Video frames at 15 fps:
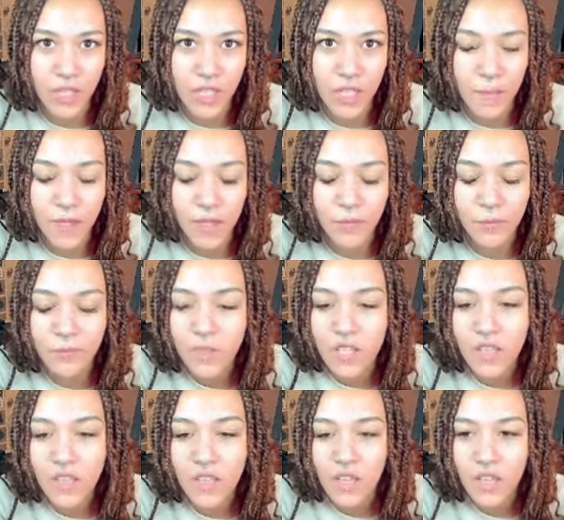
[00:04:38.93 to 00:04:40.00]
come out.
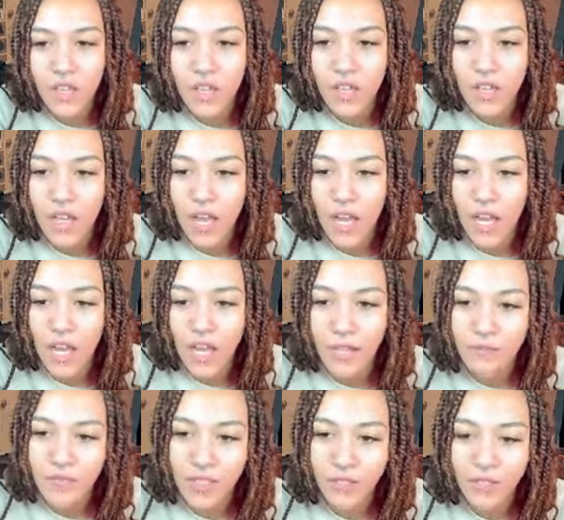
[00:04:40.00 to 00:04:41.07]

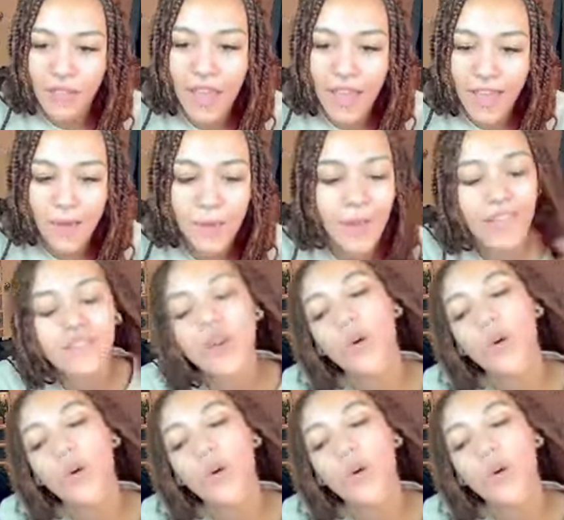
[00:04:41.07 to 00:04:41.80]
Okay, we got the